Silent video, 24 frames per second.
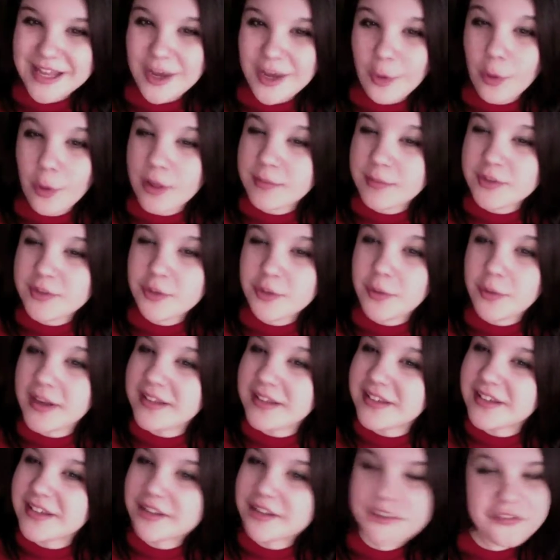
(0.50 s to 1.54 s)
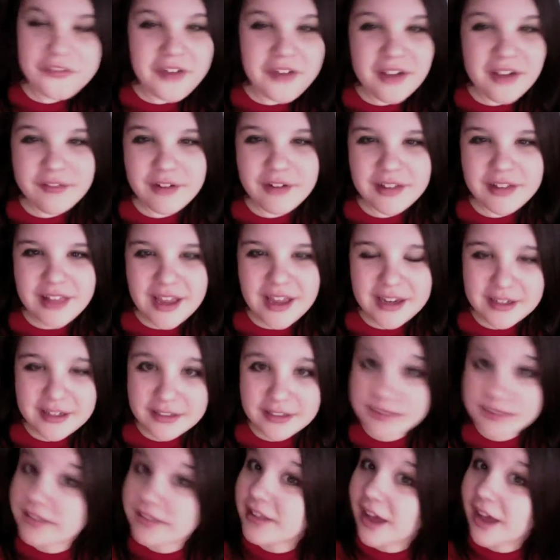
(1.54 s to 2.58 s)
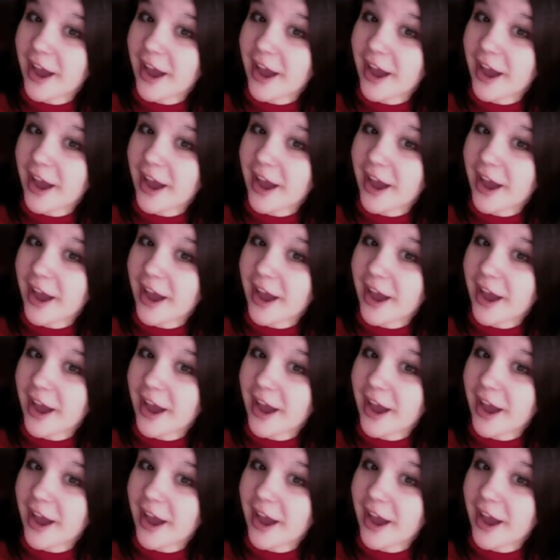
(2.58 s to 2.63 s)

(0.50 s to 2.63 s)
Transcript: Welcome to Wednesday on the 5 Great Likers.